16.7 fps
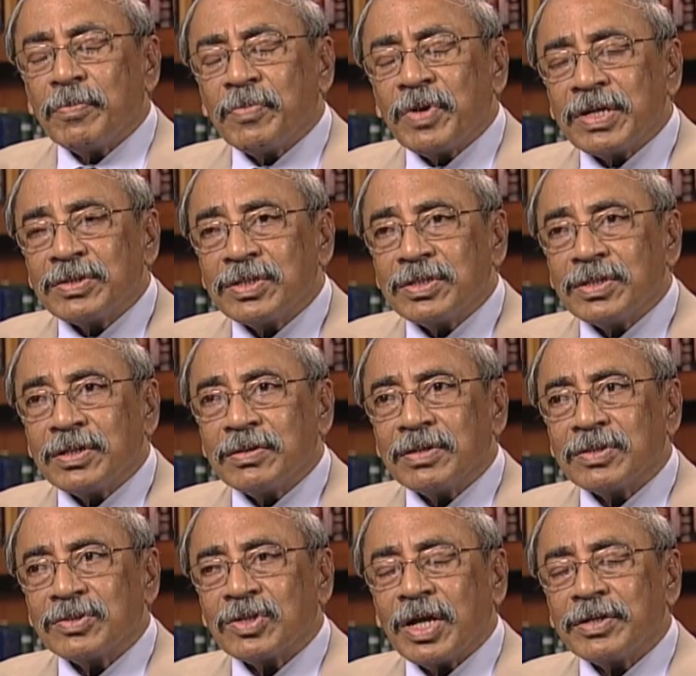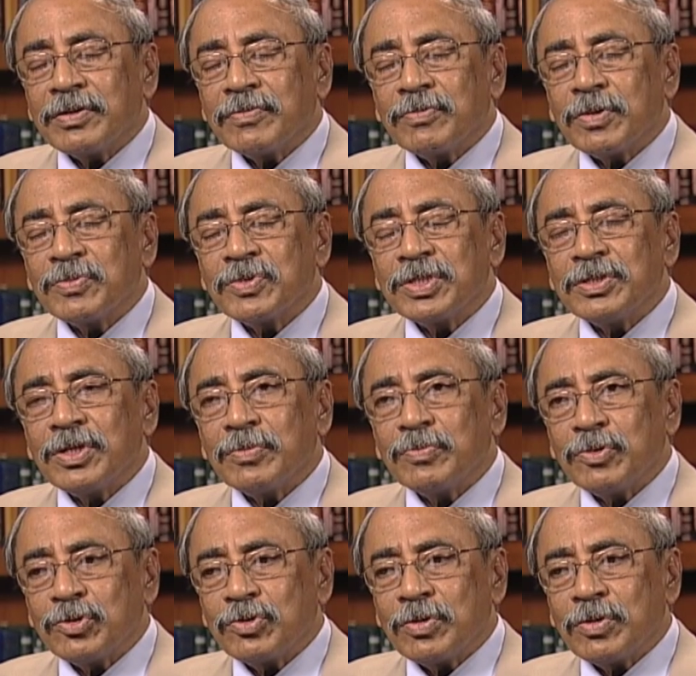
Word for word: president, starting from senior Bush